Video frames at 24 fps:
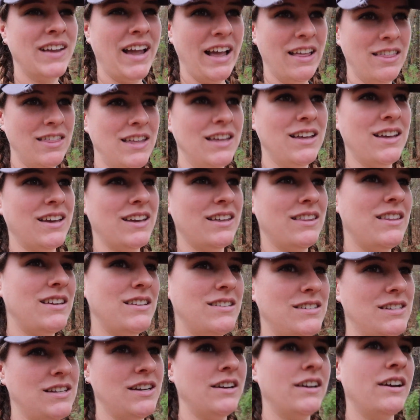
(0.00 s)
I think
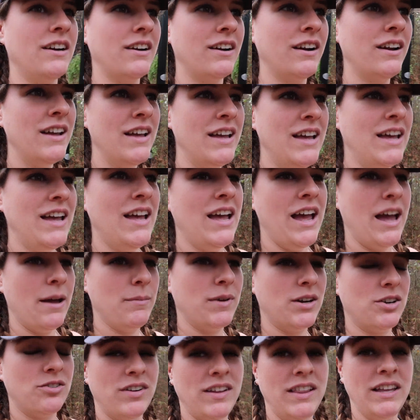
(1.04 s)
this year
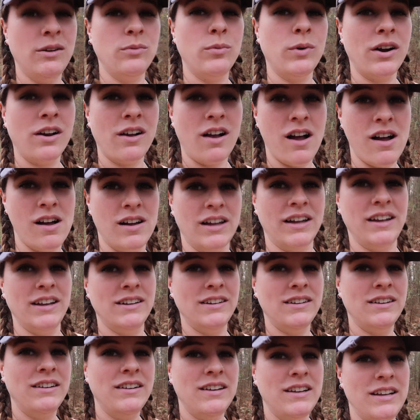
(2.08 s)
I'm gonna really work
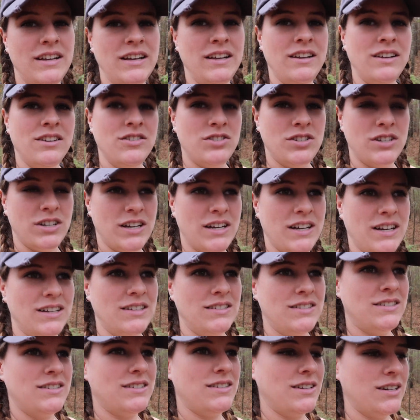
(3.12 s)
on
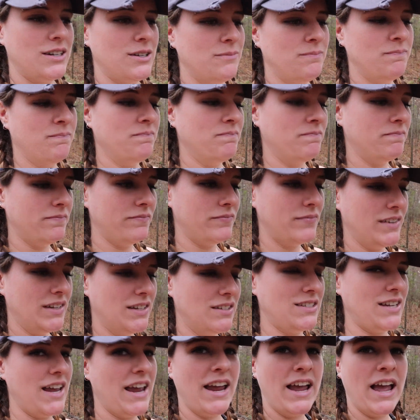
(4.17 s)
just
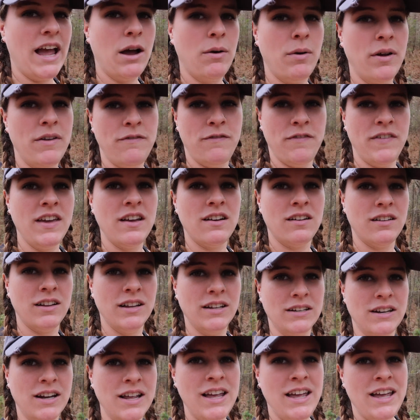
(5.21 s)
saying how I feel
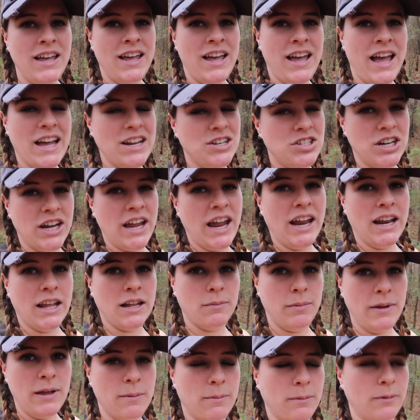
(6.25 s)
and
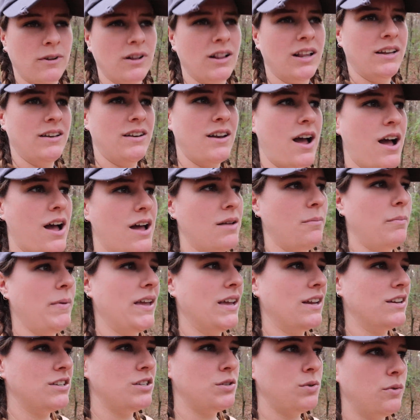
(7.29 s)
educating people and not
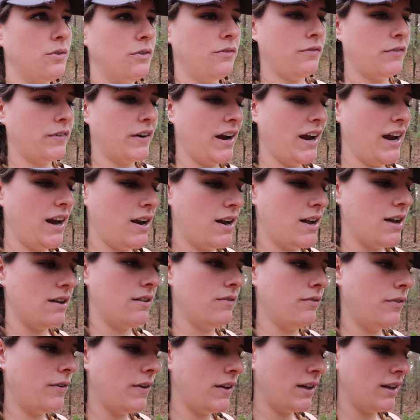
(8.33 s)
being too afraid
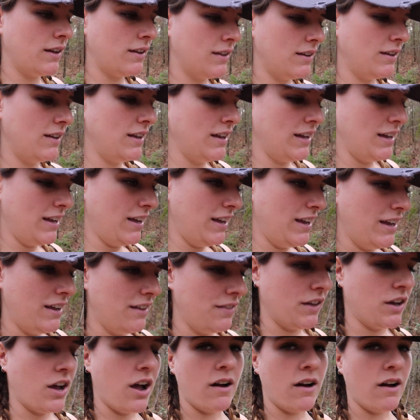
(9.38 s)
of the